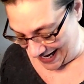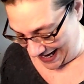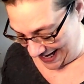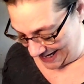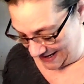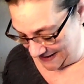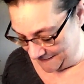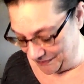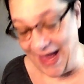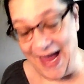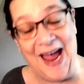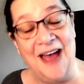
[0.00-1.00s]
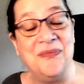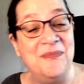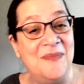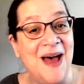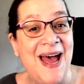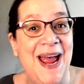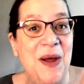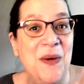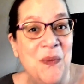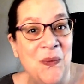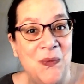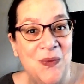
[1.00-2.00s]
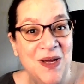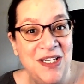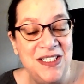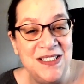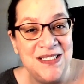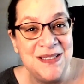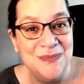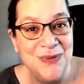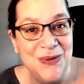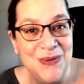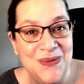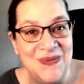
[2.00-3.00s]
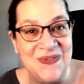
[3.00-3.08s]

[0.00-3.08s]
I have my Witch's Moon